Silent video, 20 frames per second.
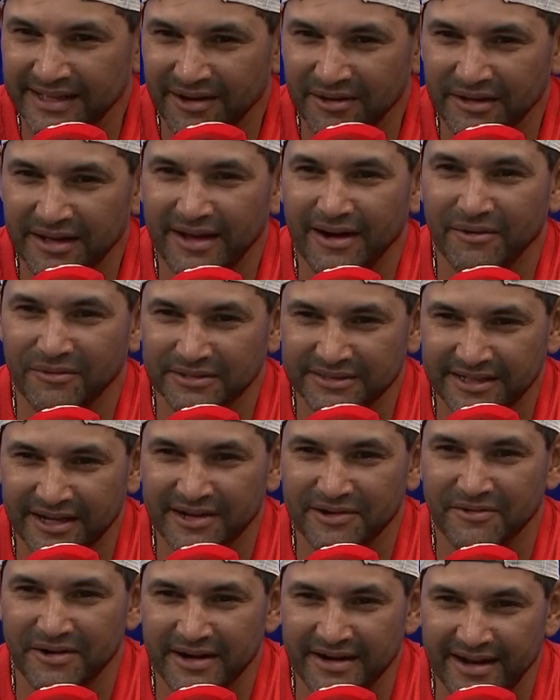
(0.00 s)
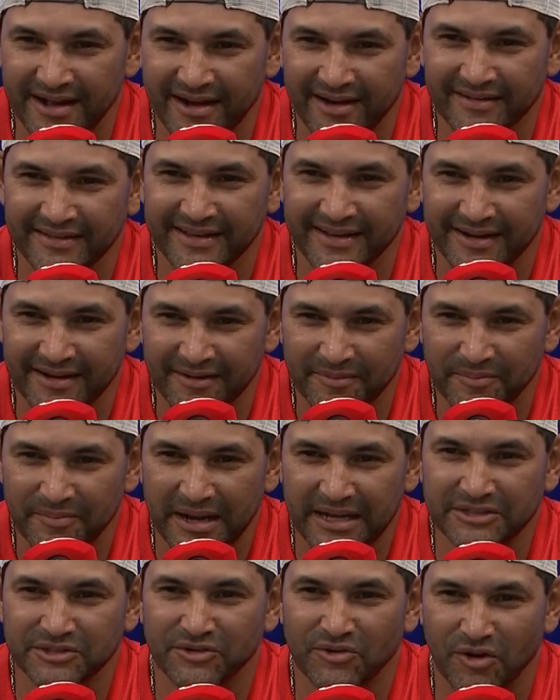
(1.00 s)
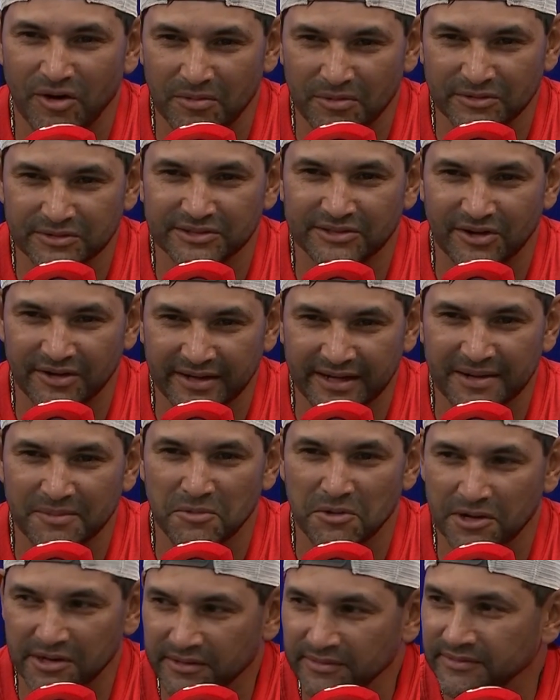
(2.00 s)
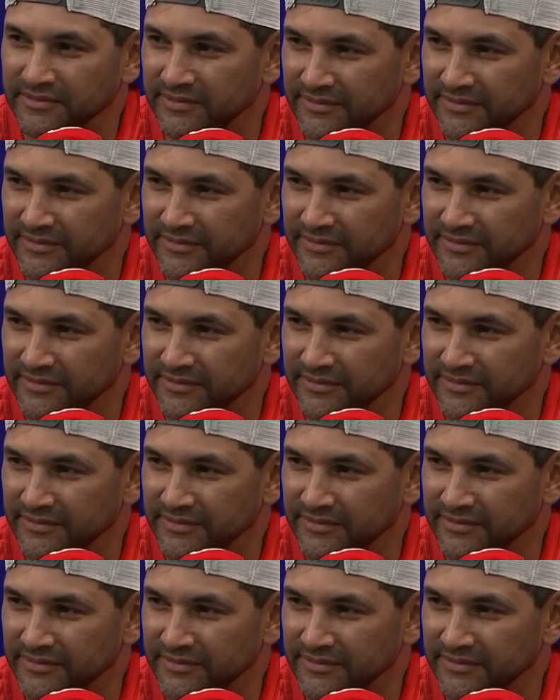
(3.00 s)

I will tell you right now, yeah, Patrick Corbin will start game one.